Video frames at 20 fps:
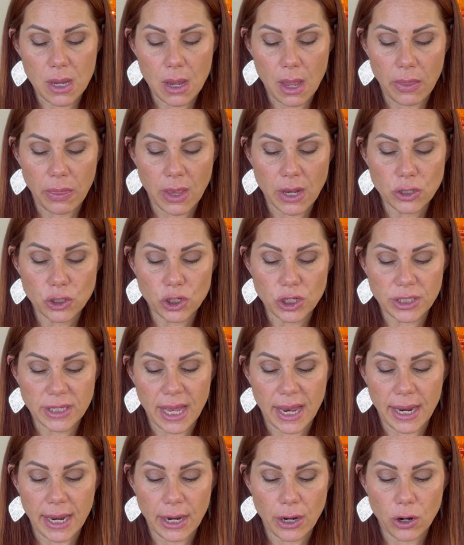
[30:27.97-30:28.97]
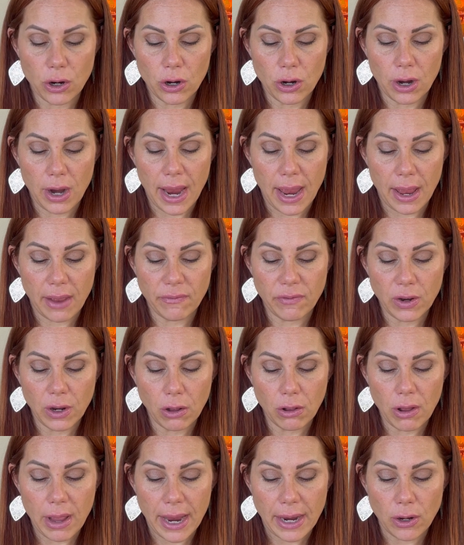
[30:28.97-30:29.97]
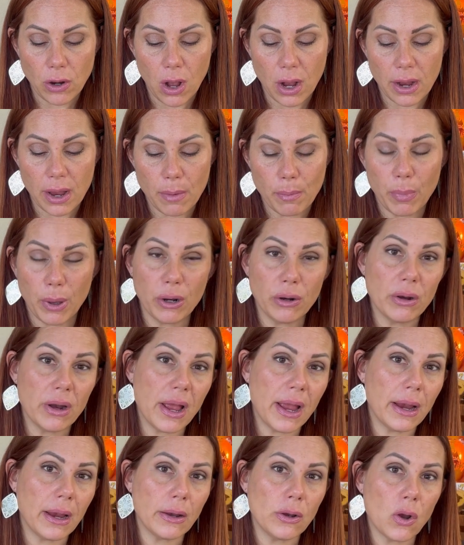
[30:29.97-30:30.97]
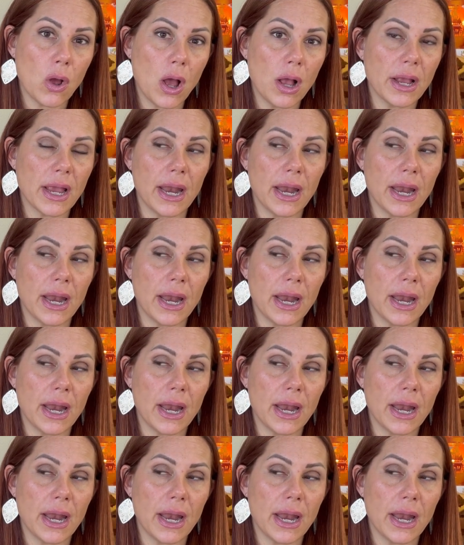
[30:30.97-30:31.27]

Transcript: And then she's adding her vanilla eggnog and buttered eggnog,